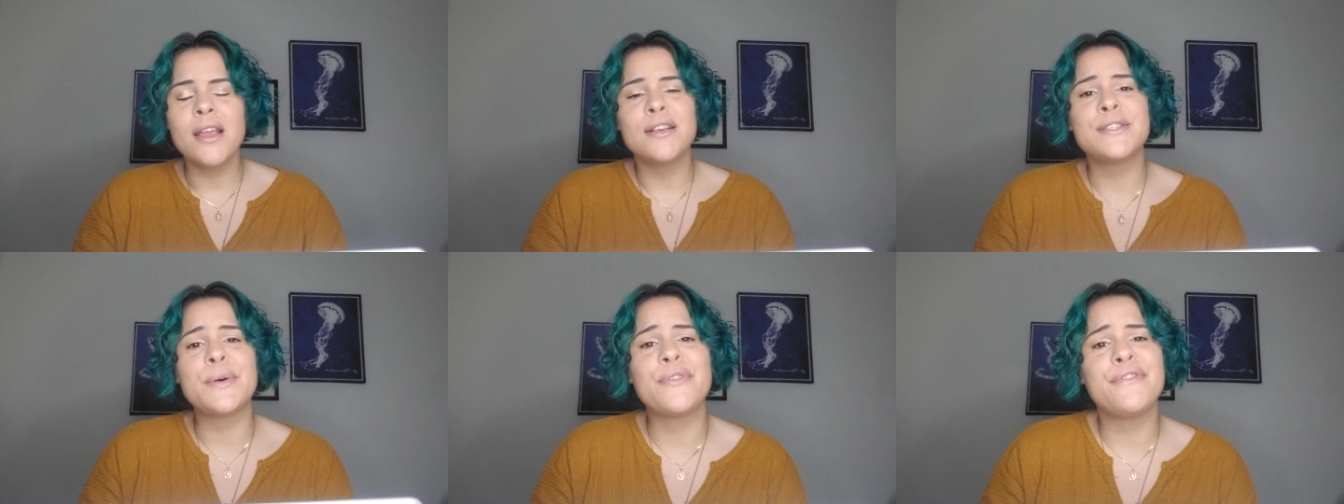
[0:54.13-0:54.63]

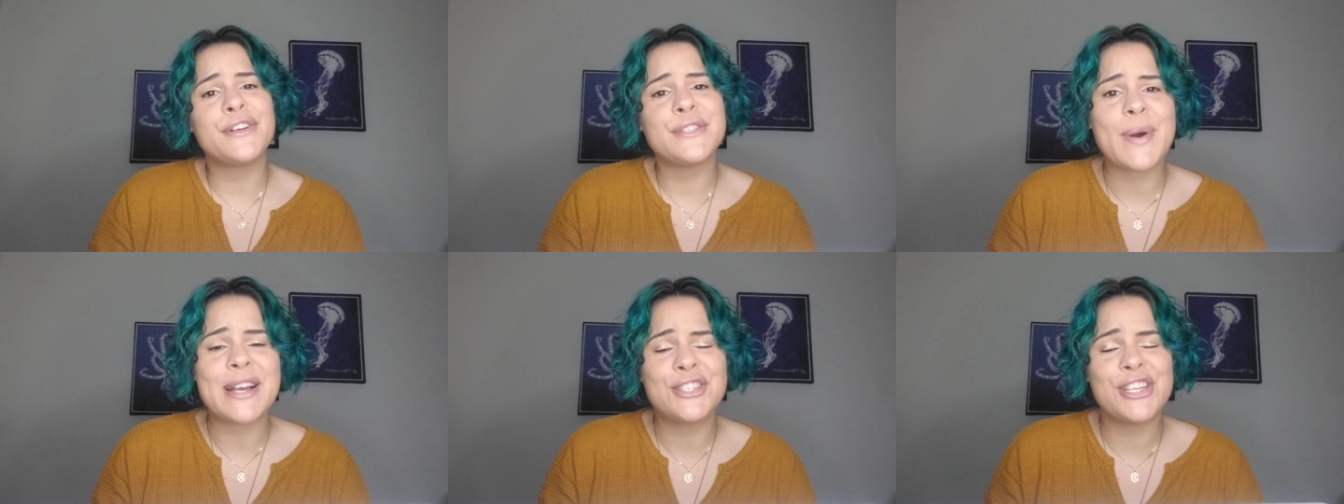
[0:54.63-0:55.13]
So the first
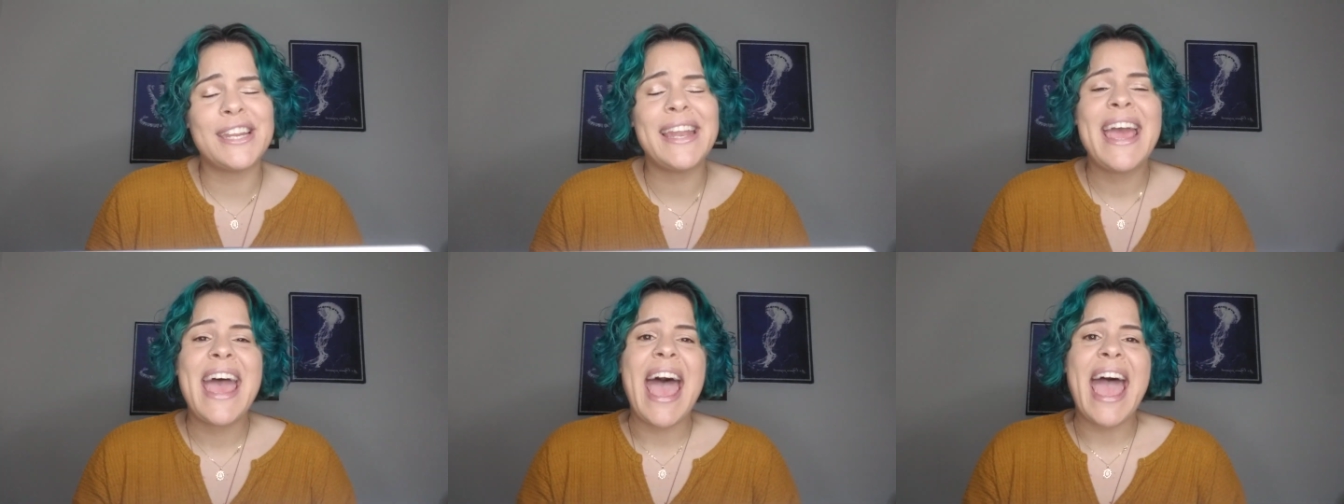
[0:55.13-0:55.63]
question
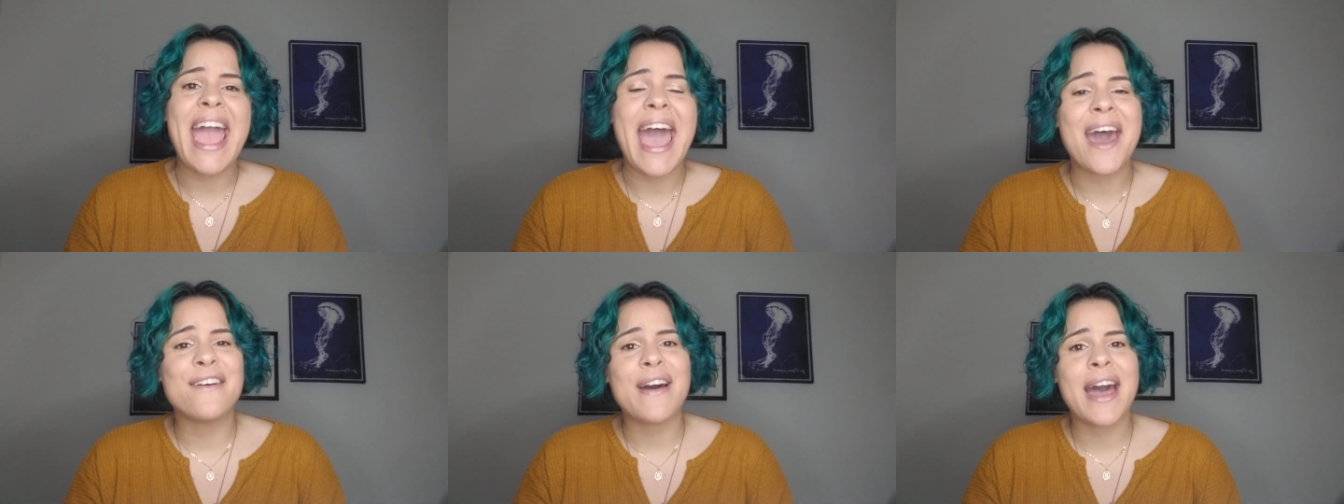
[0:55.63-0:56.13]
I
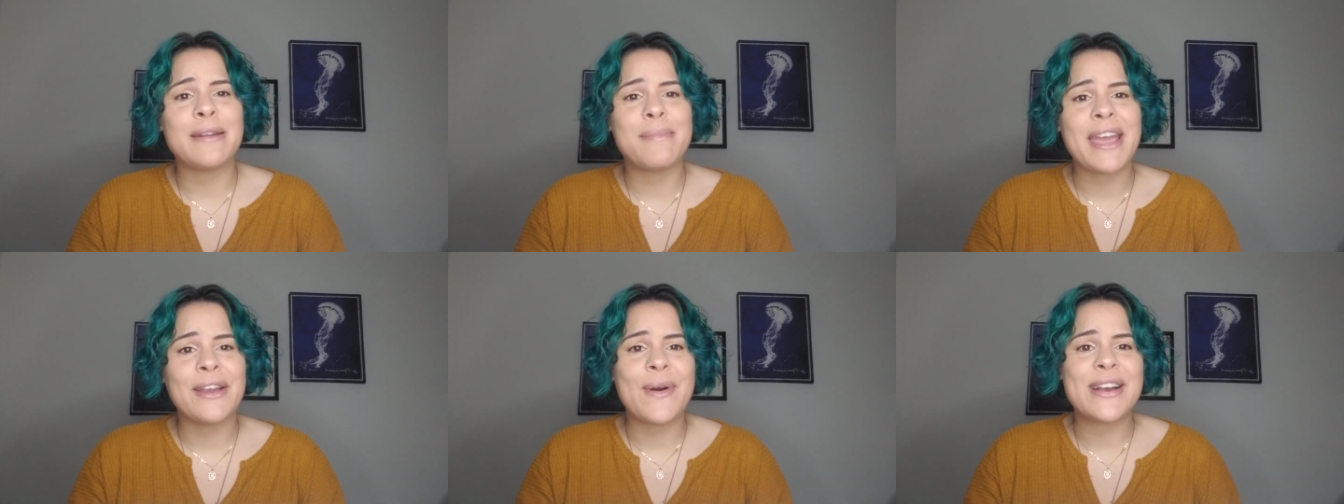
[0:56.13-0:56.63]
have on
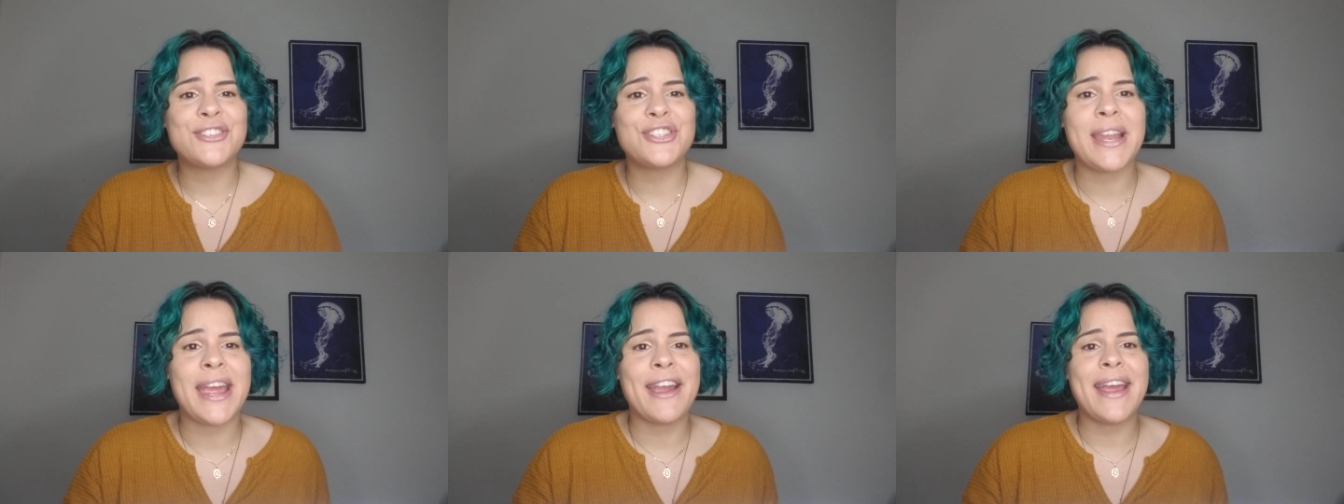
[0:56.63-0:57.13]
my
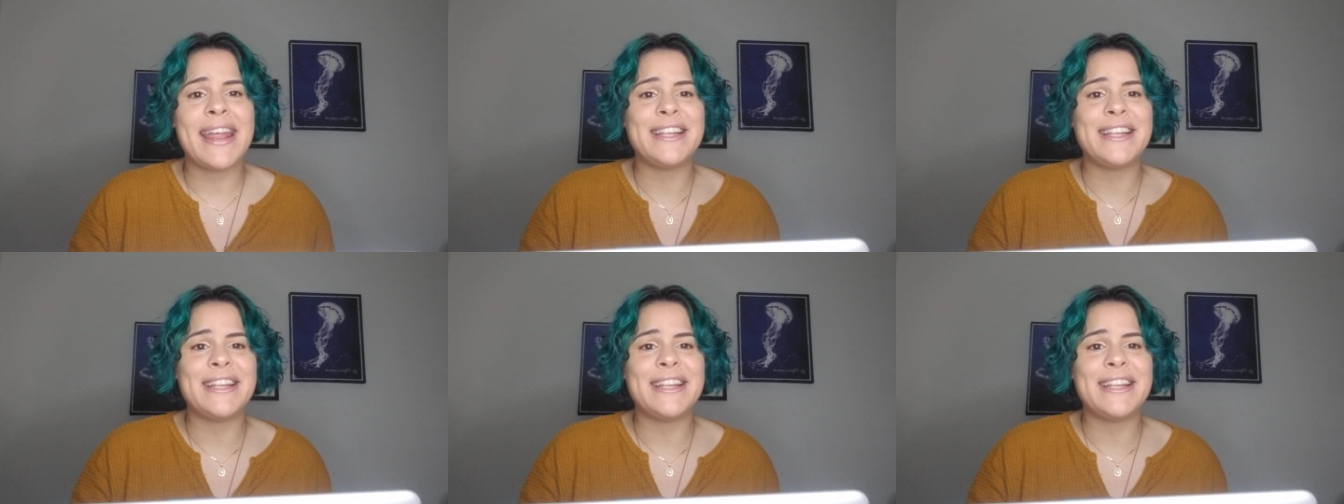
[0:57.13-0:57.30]
questionnaire, and I